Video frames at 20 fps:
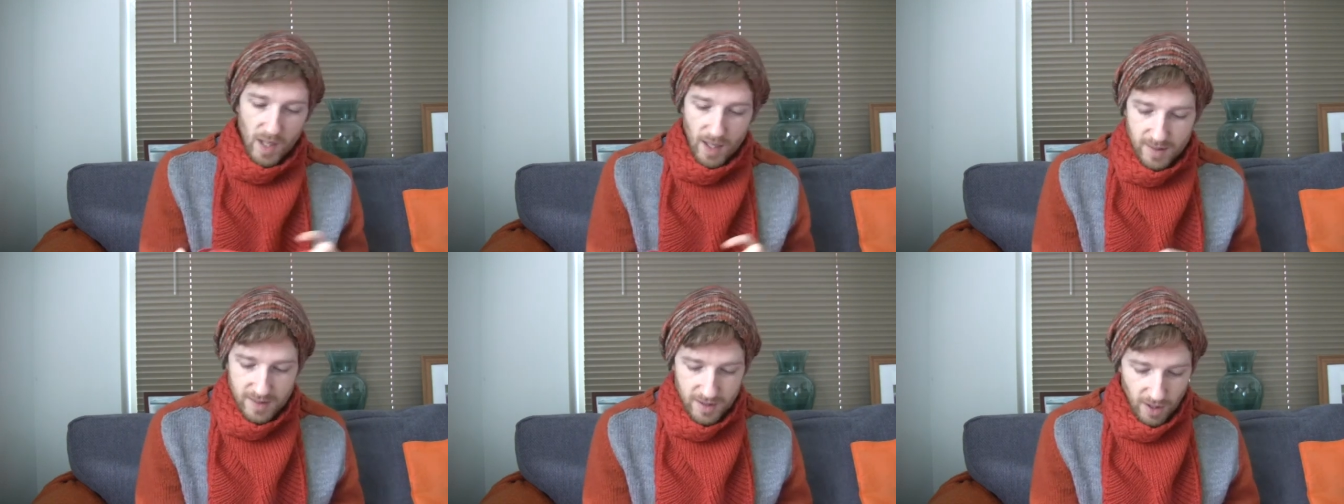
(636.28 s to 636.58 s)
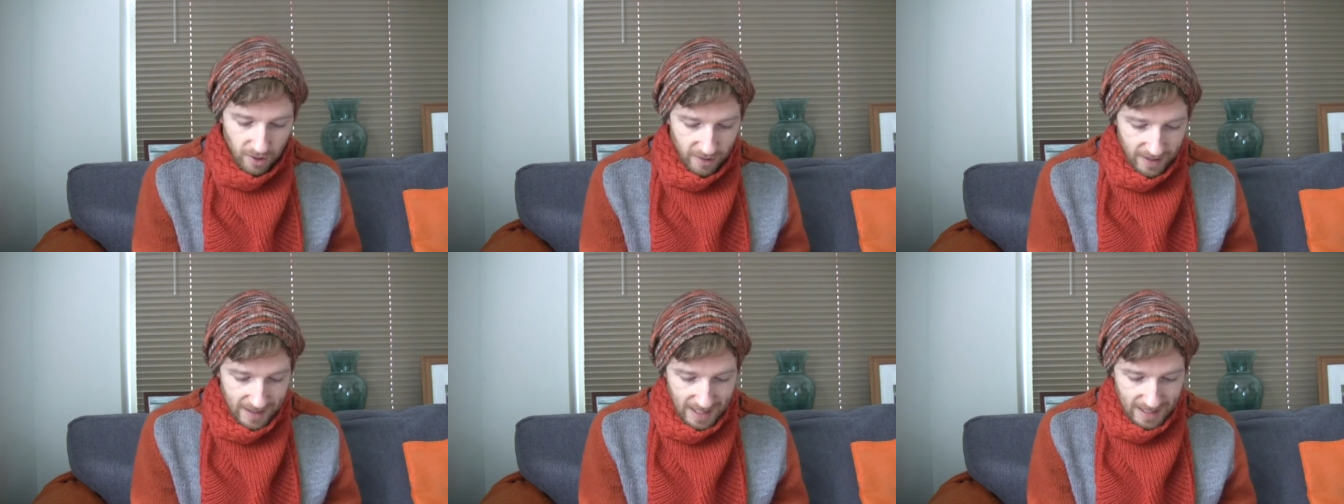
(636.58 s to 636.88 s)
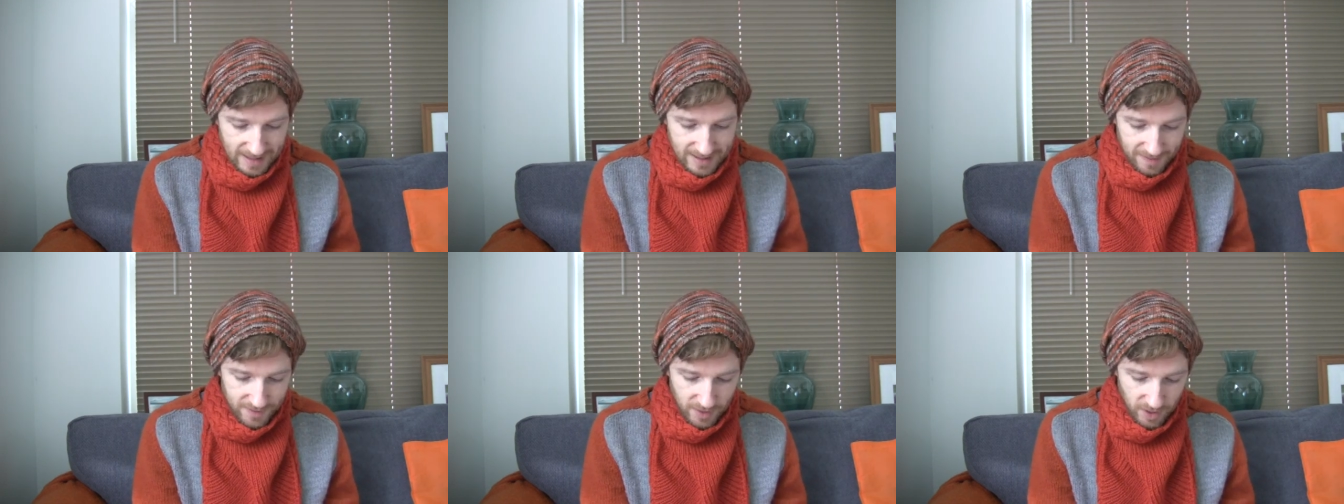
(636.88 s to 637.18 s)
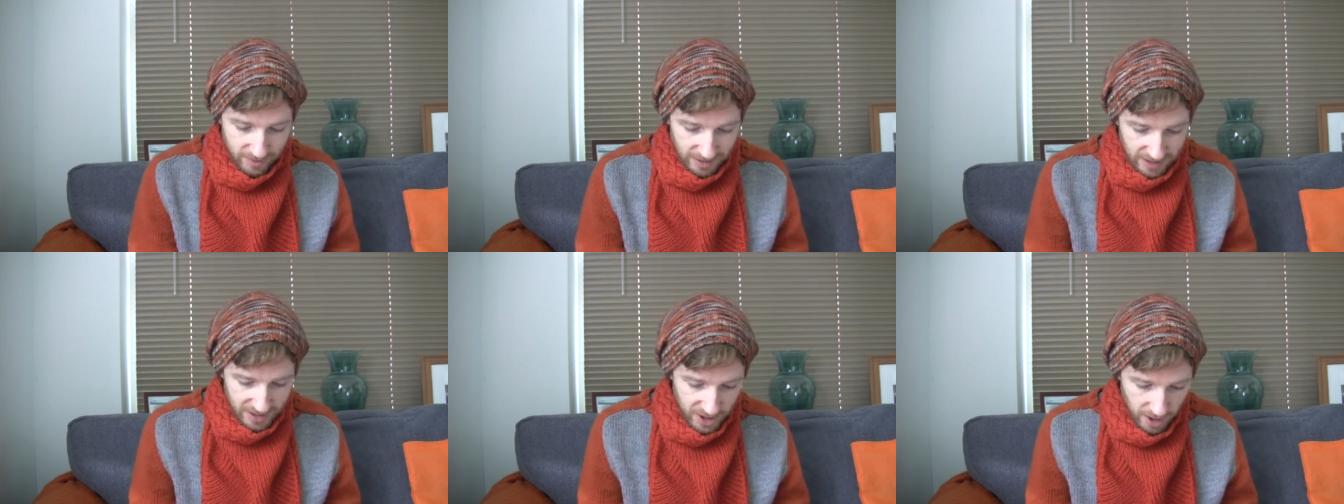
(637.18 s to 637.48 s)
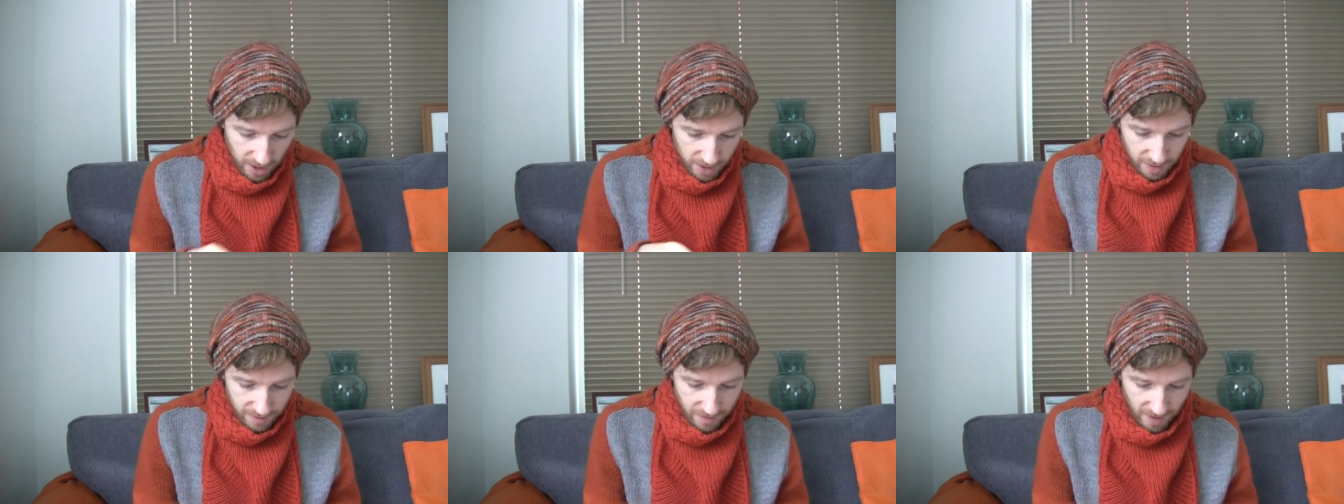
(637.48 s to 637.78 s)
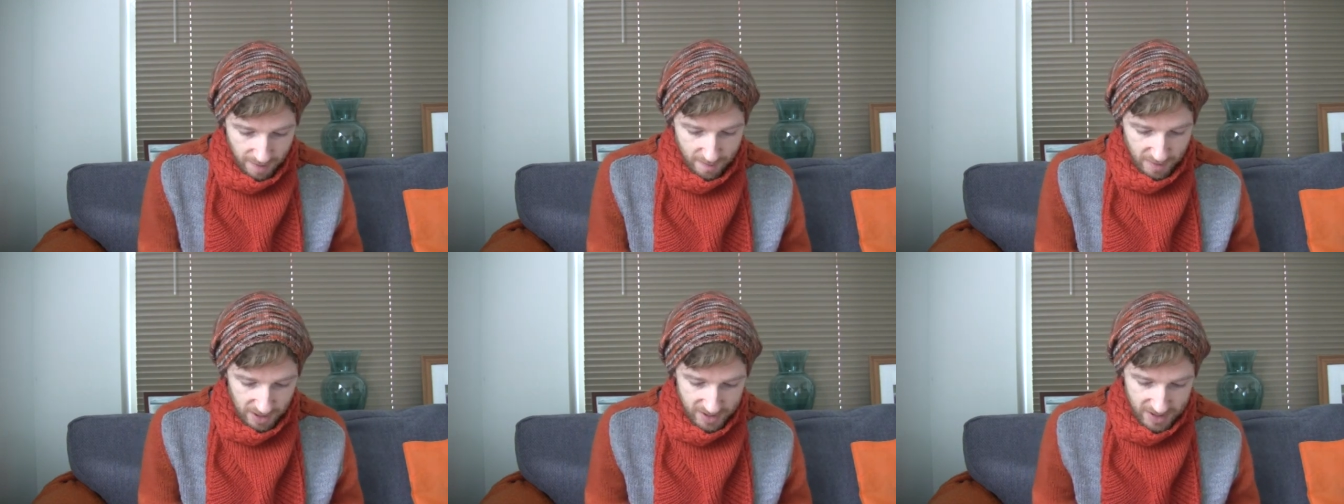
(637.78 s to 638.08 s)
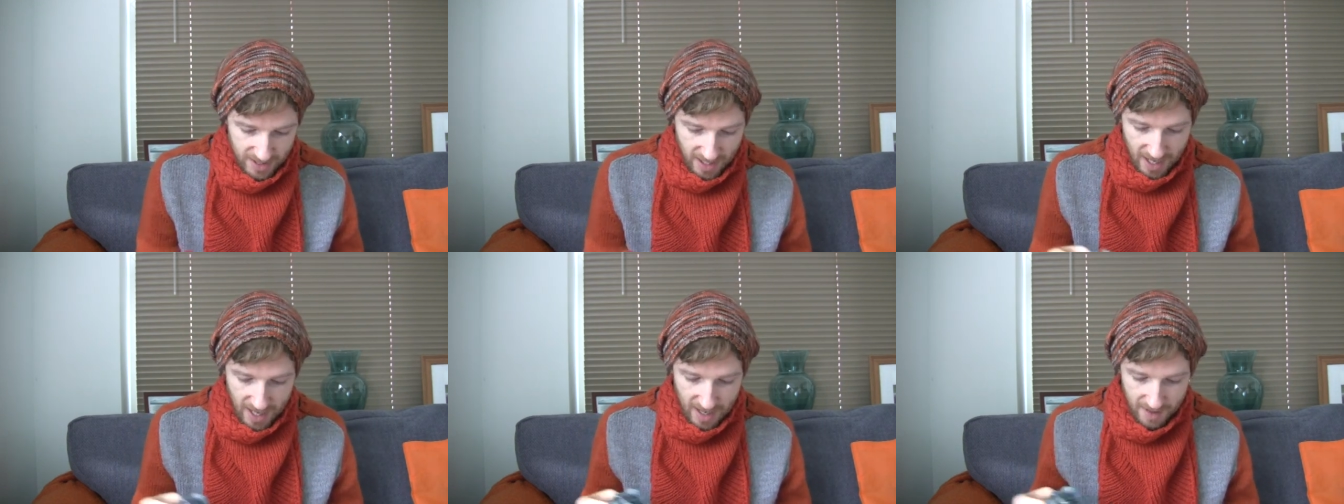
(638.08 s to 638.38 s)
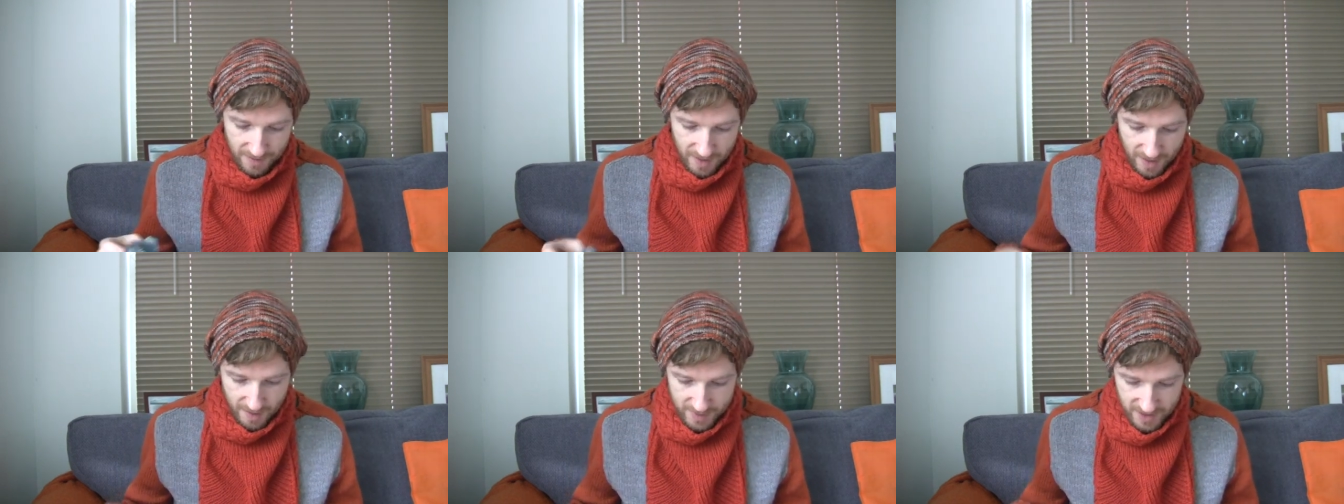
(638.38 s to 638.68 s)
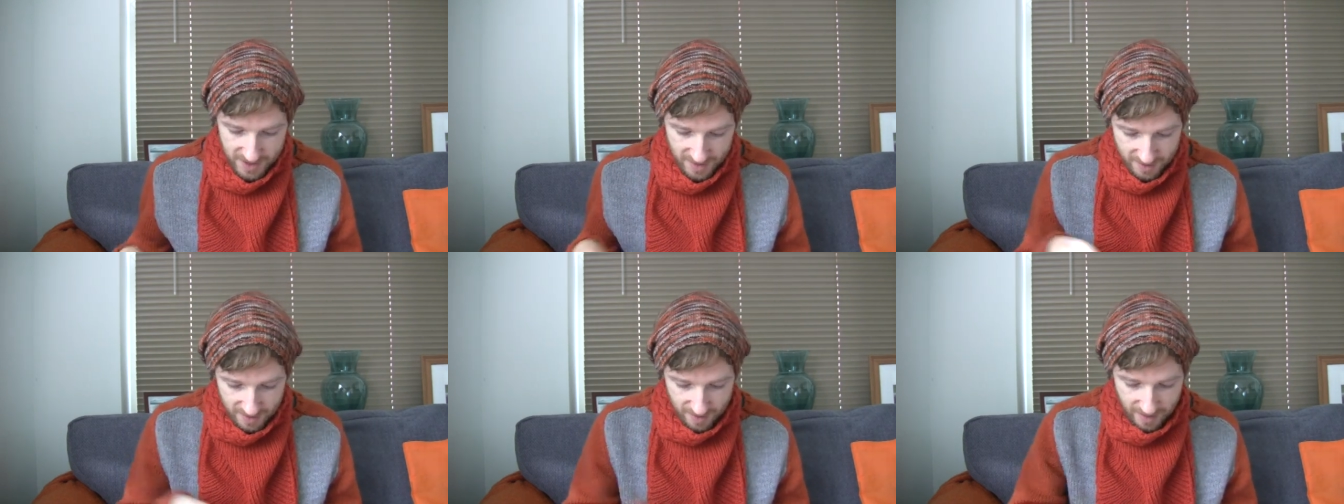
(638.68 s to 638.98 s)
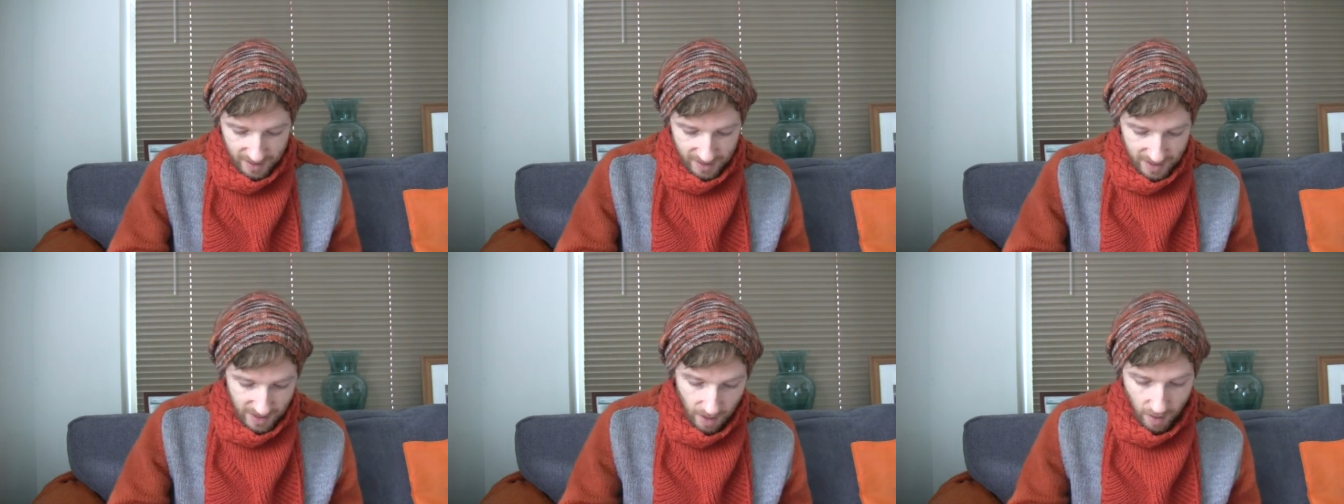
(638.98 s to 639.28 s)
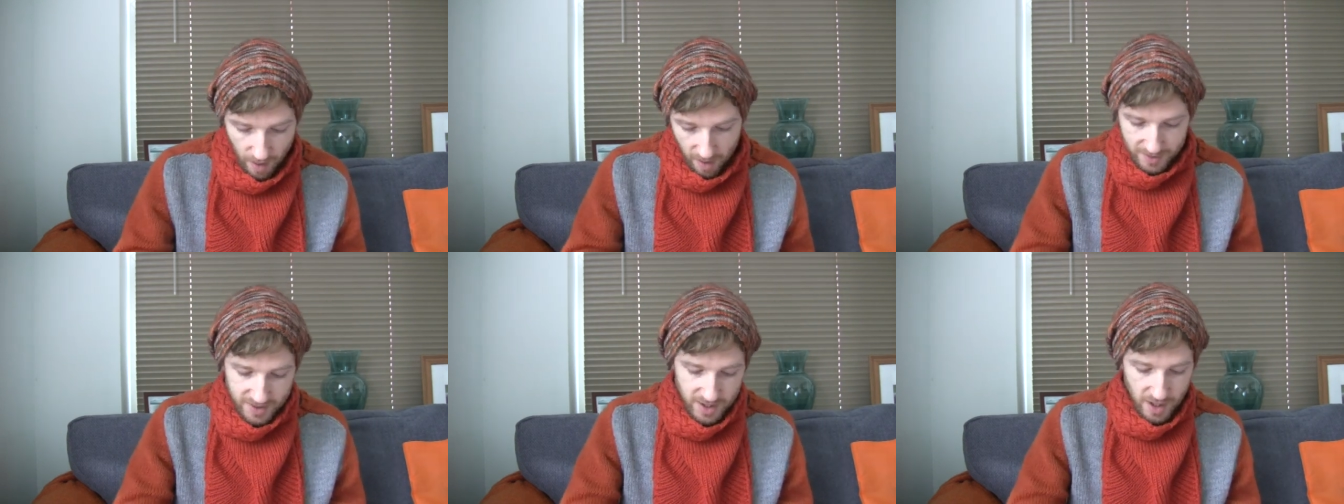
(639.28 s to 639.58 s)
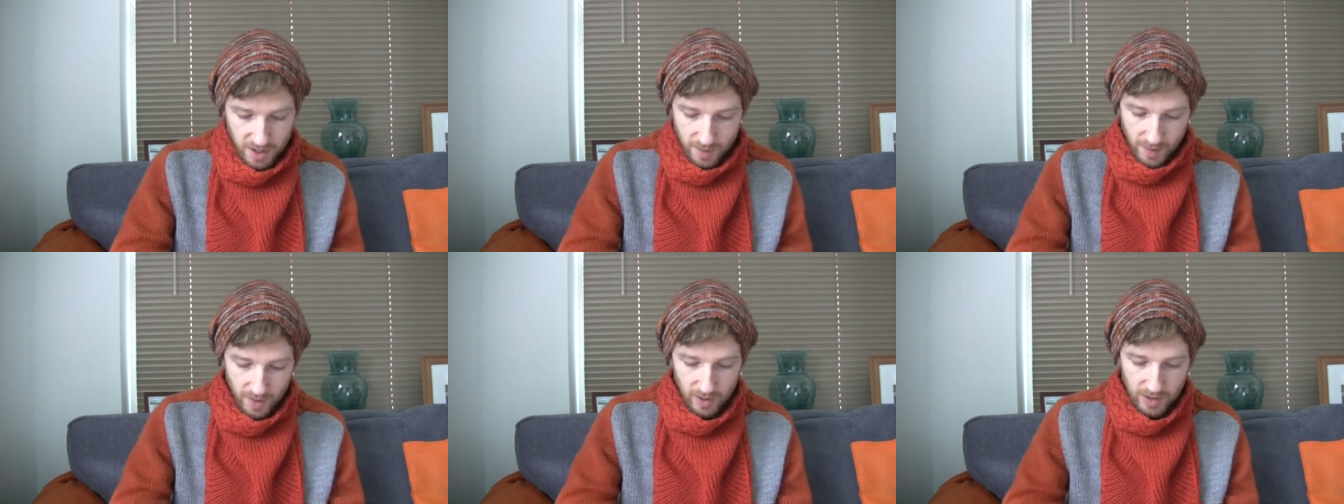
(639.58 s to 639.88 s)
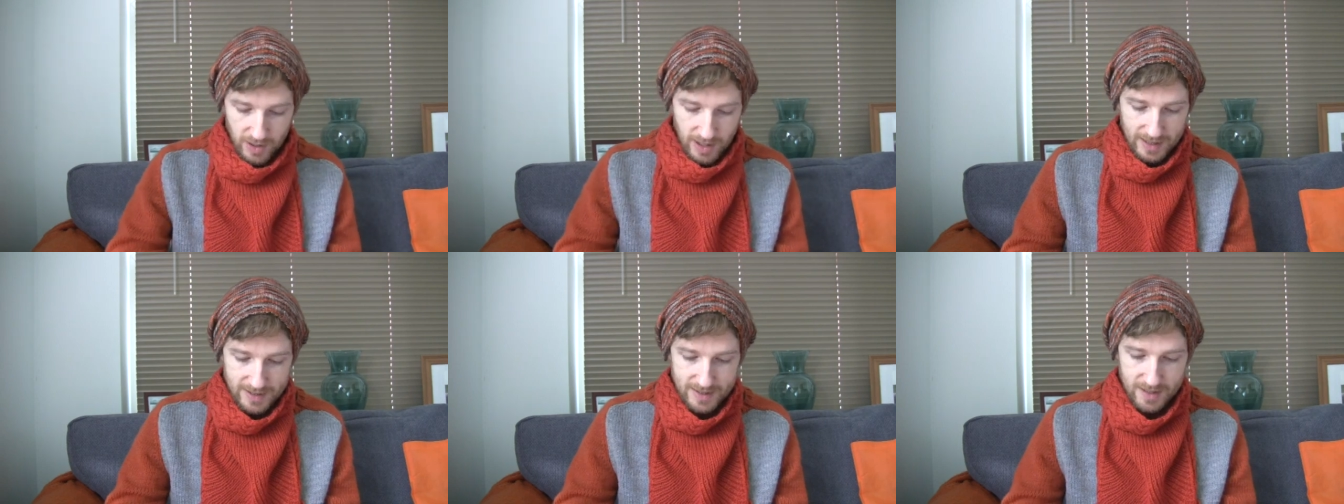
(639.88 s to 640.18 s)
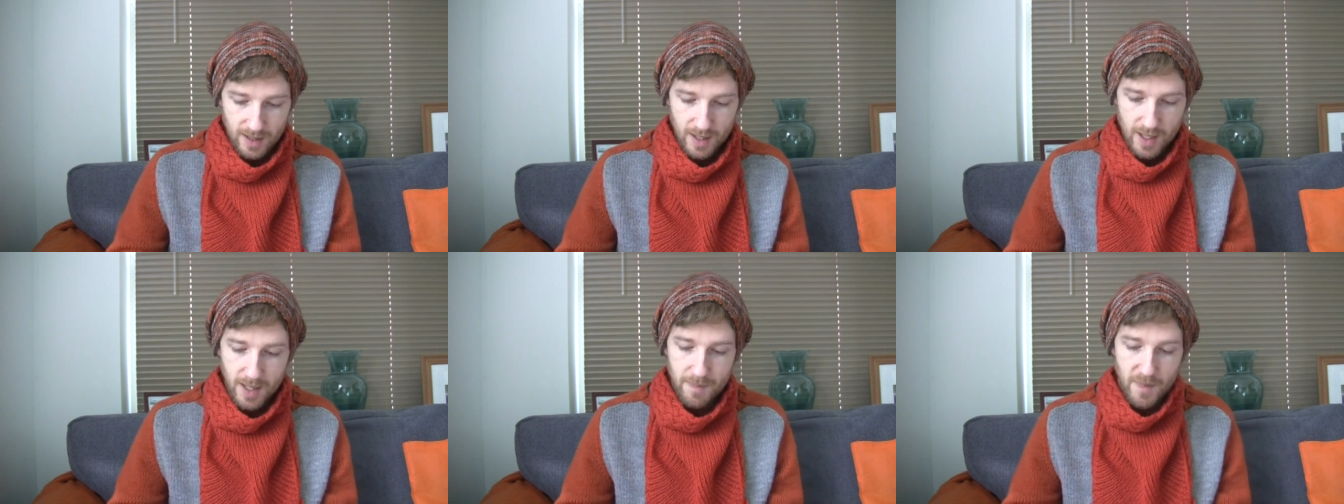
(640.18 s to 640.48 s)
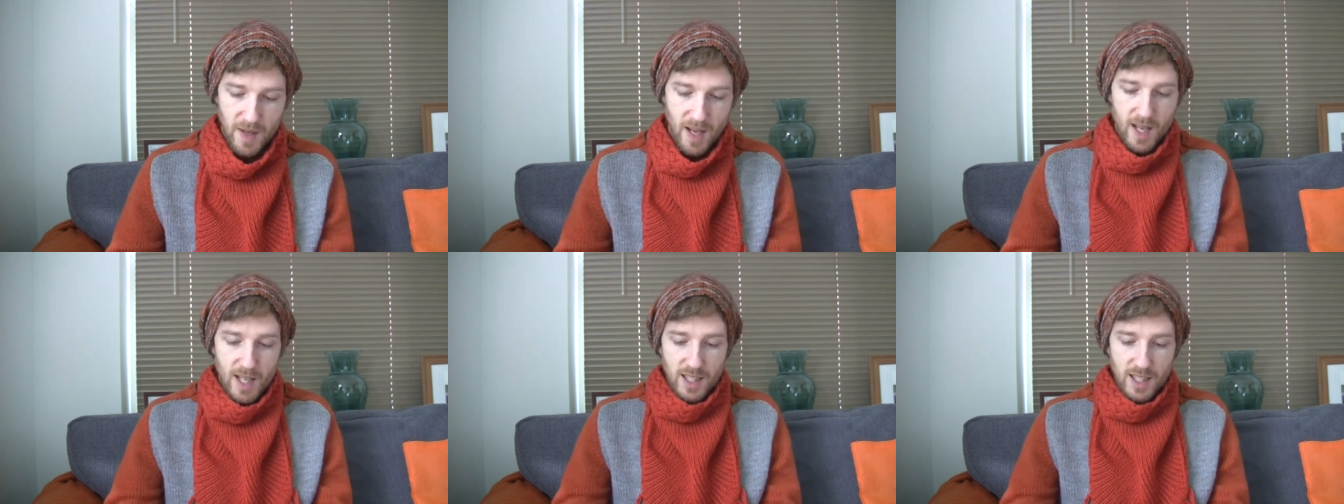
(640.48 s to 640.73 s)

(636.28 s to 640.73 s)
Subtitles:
sorry, yes, I've not really shown you very much there, have I? I'm just thinking, oh, I've shown you it all last time.